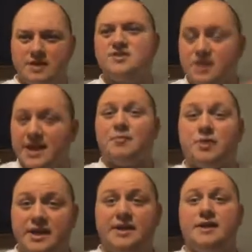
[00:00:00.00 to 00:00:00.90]
It's the
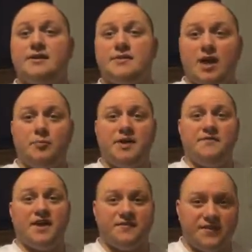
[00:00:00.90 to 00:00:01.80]
Lamborghini LP
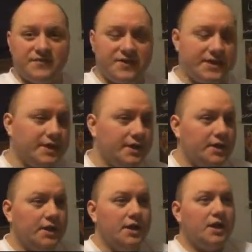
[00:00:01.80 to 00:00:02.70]
550.
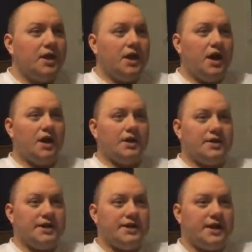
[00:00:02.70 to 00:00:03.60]

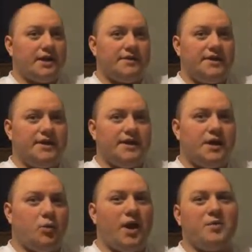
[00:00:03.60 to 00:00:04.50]
He got the
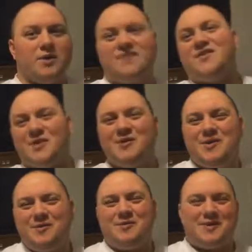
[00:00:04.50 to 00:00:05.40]
white one, even though
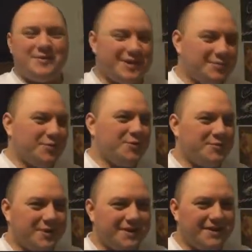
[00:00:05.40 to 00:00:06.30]
you really want the blue
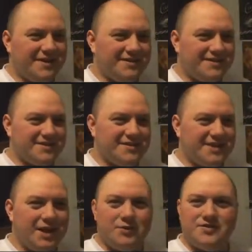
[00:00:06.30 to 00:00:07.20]
one, but
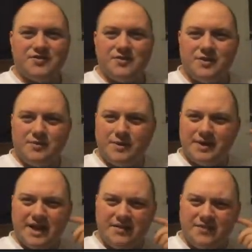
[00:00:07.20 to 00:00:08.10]
the Audi's the only
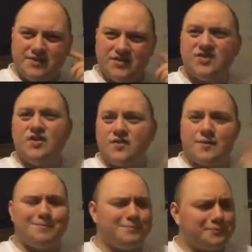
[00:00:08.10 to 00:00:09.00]
one they have there is
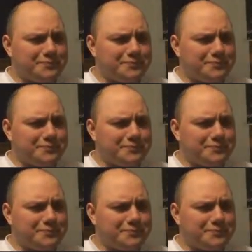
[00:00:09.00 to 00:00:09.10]
silver.